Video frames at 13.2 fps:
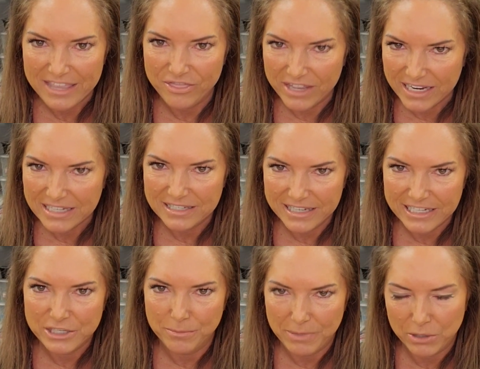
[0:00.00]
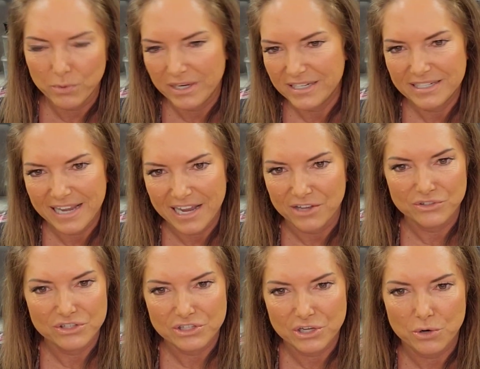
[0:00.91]
things need to be written
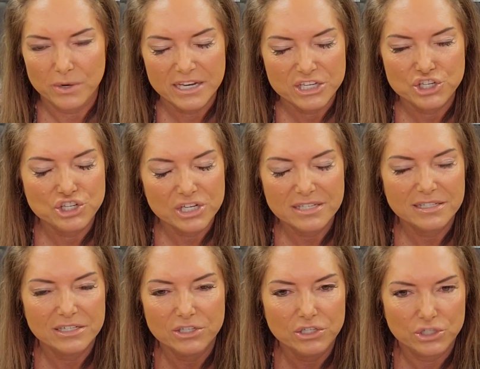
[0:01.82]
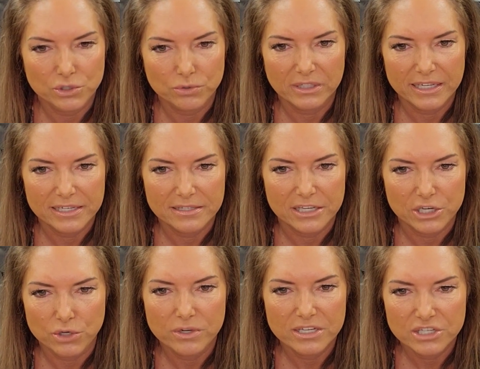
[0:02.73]
down. So it's just a to-do list that
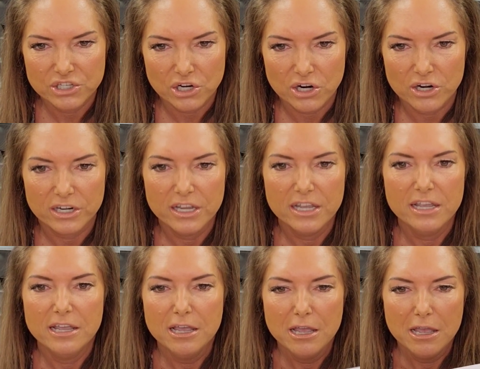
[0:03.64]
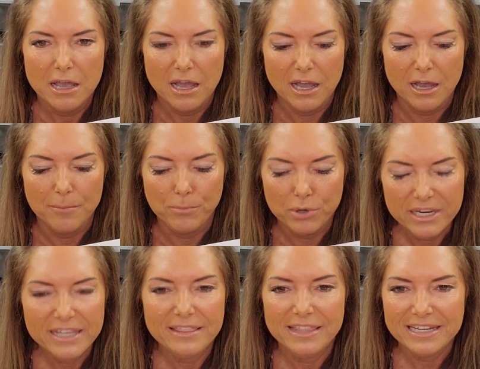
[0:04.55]
you can start
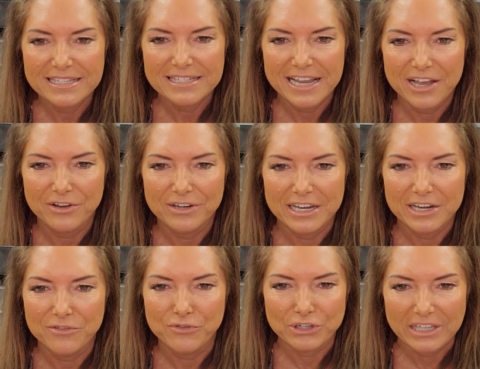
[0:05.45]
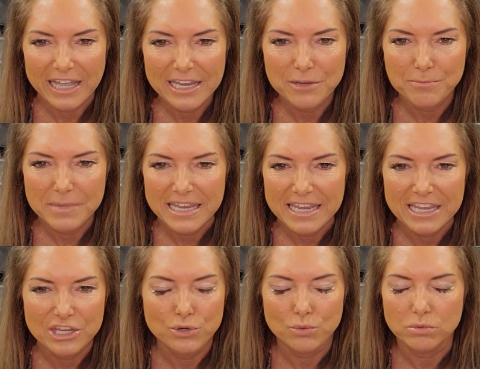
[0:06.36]
putting things down, and if you're like
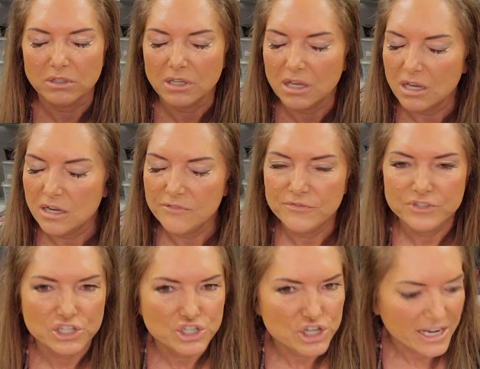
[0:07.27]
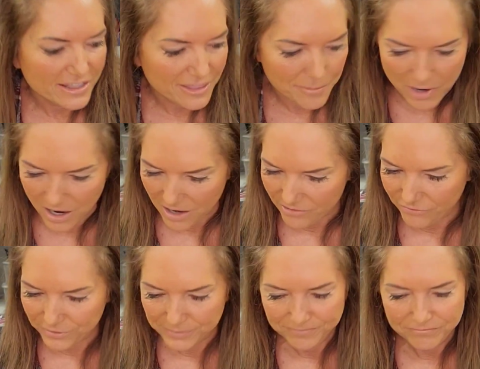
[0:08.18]
me, you love to check them off.